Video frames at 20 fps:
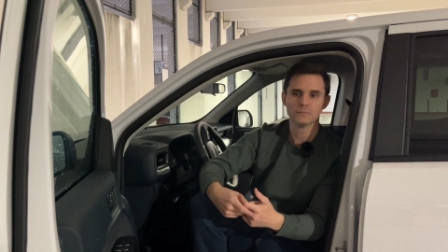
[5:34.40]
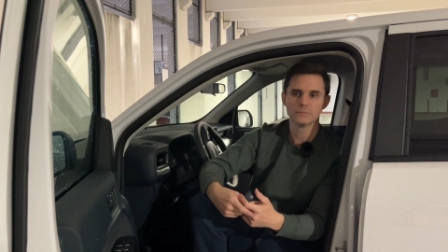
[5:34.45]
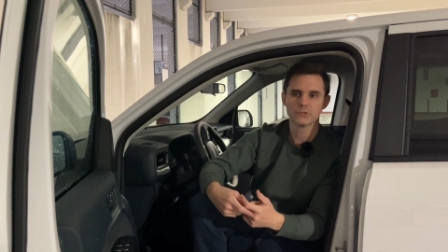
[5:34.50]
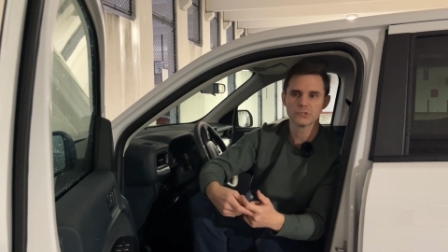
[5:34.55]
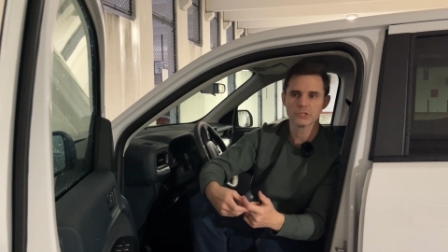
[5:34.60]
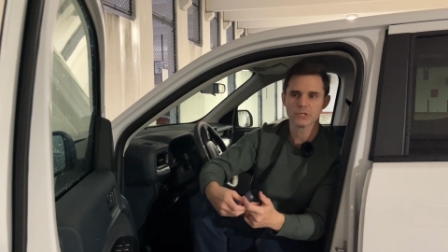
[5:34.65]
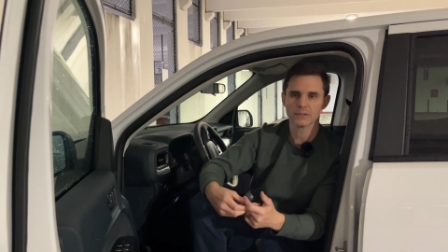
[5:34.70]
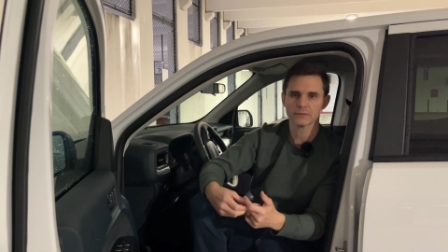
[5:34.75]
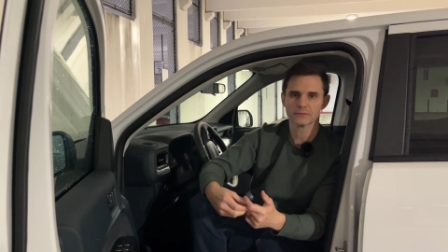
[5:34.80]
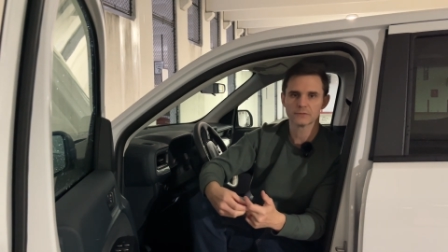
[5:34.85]

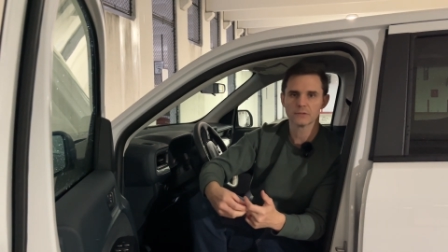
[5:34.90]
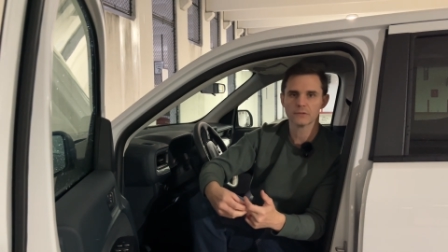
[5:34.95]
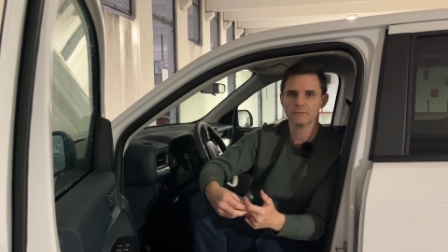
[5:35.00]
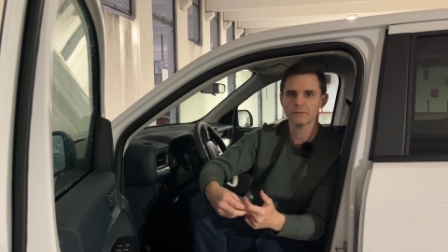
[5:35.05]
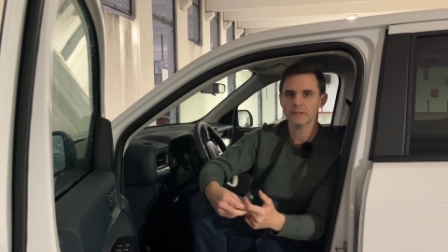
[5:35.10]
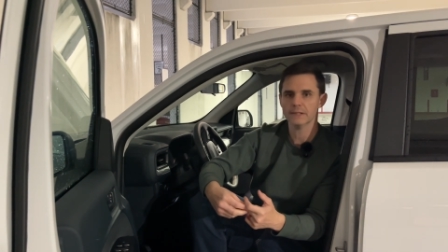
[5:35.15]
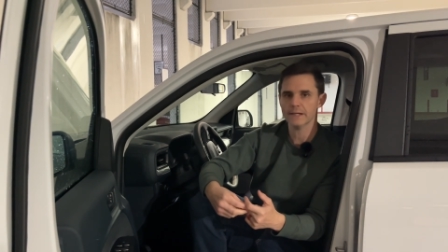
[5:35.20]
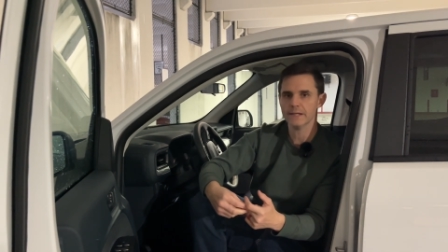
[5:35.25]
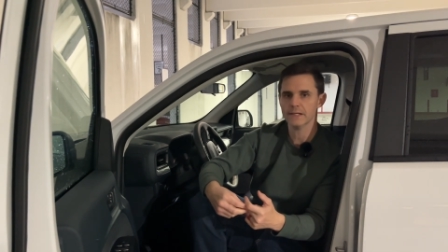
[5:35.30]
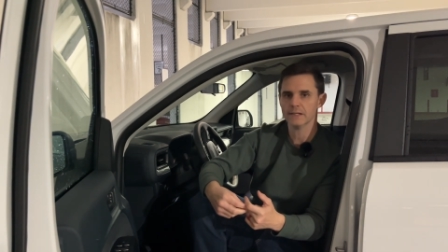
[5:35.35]
just
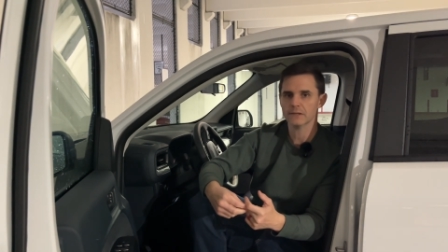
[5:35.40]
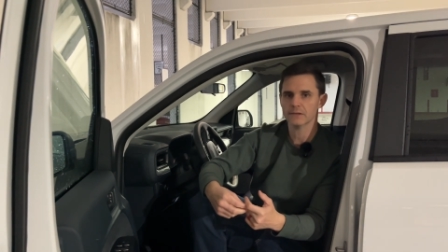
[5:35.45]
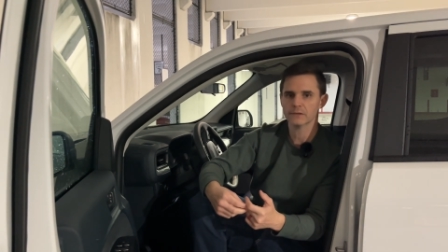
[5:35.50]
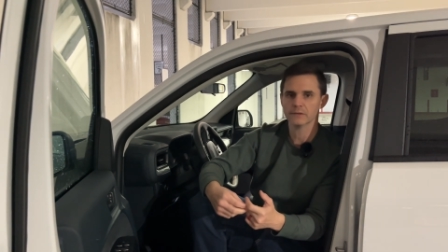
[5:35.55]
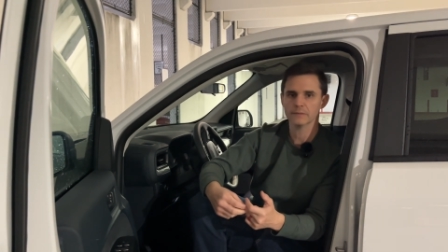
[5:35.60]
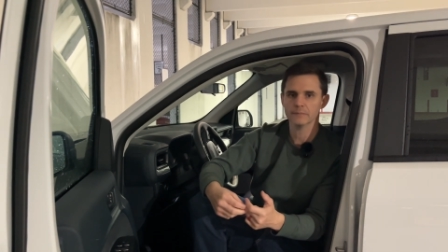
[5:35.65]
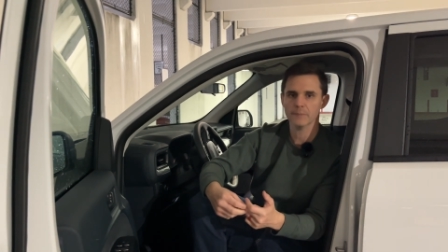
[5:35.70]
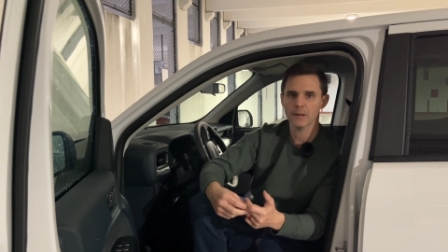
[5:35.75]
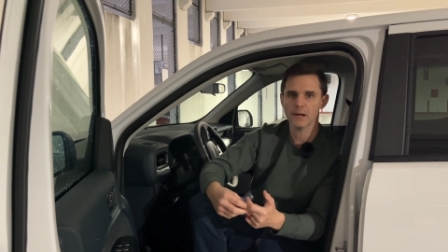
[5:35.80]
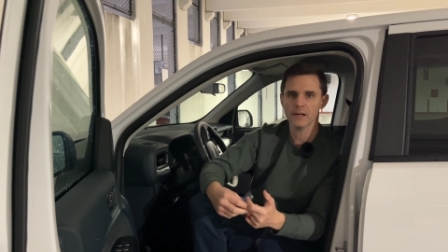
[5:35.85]
over
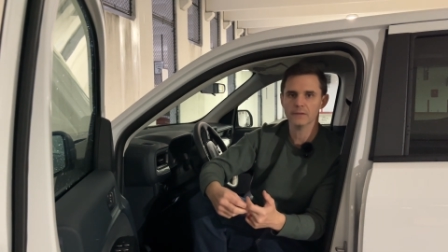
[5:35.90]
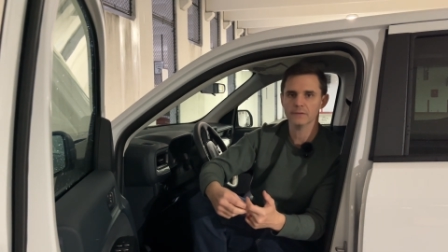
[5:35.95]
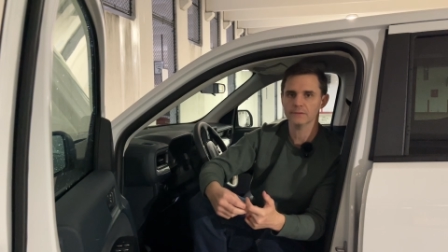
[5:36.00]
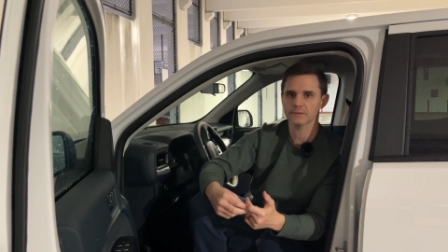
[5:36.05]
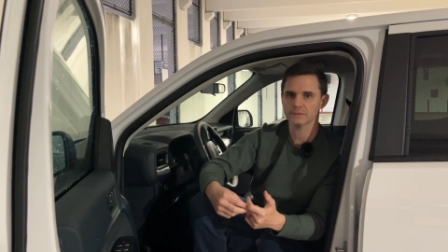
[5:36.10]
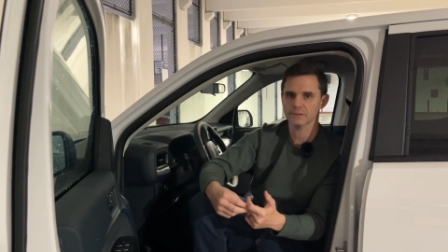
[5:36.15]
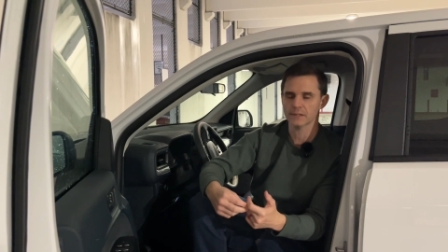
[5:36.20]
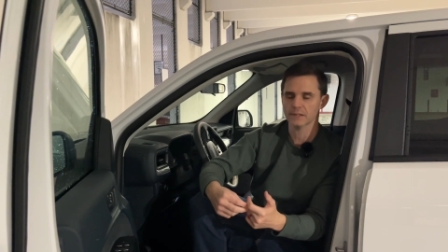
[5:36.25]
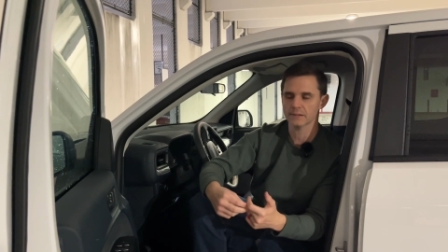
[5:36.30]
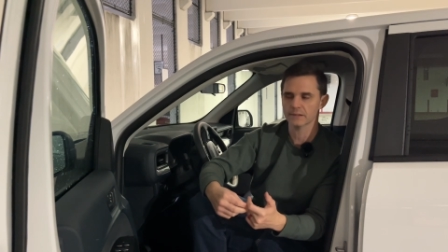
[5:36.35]
800
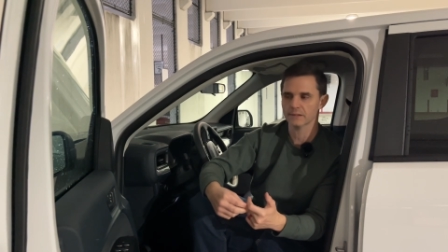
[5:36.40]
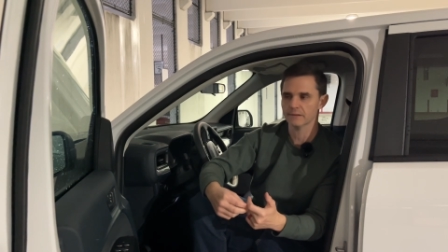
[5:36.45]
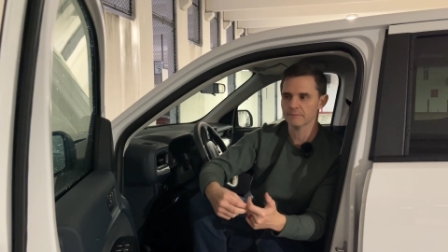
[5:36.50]
miles on it.